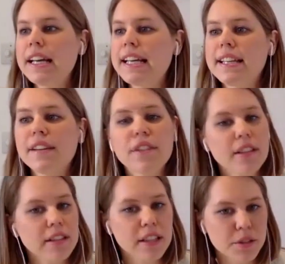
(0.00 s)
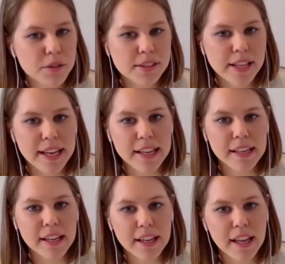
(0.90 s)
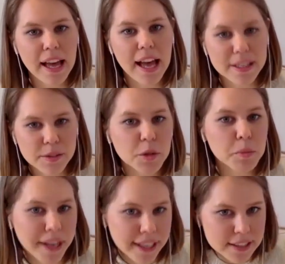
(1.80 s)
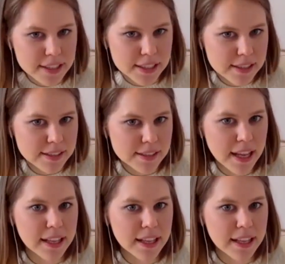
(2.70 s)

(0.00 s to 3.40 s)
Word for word: it's everything that you say as your practice